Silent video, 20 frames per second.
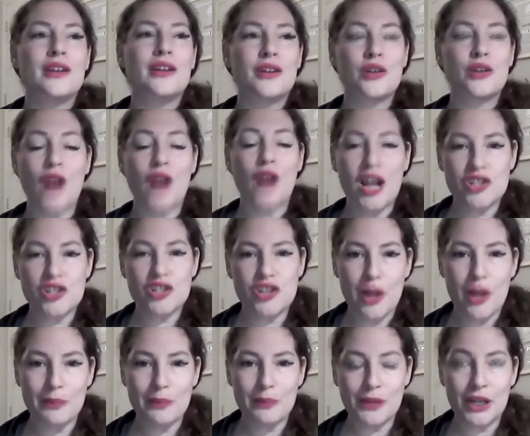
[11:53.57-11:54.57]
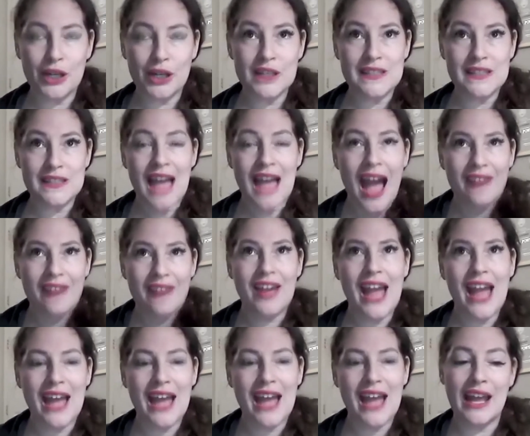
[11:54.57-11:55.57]
crunch numbers, have a
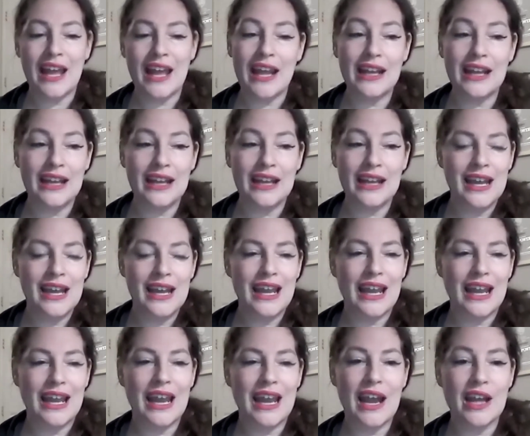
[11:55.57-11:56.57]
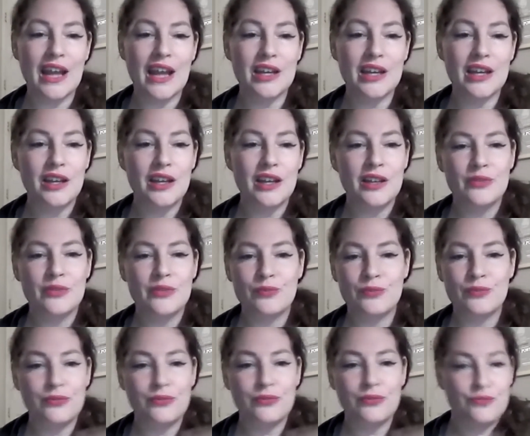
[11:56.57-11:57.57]
headache, and
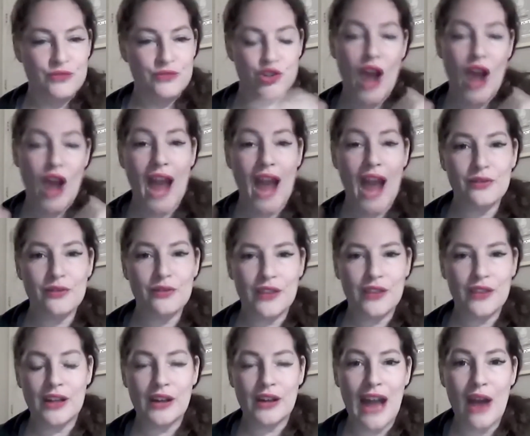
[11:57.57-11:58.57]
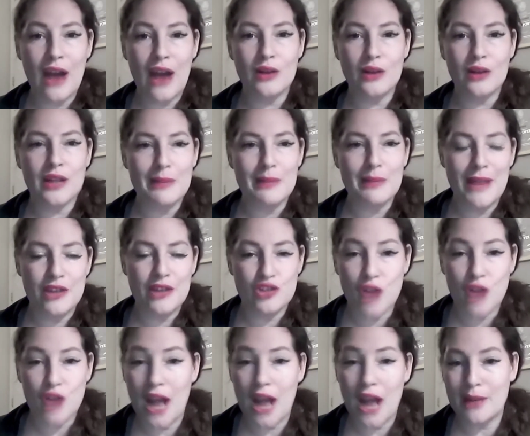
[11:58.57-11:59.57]
try to figure out and
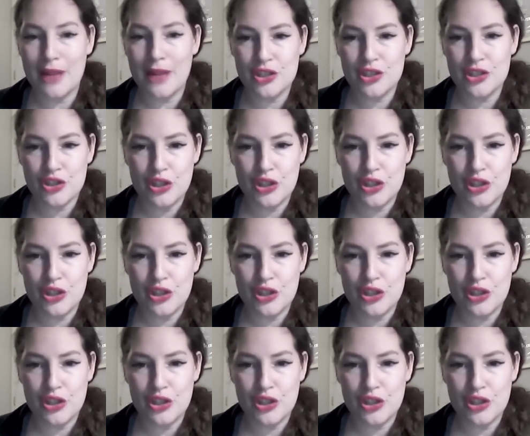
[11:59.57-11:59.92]
try to make sure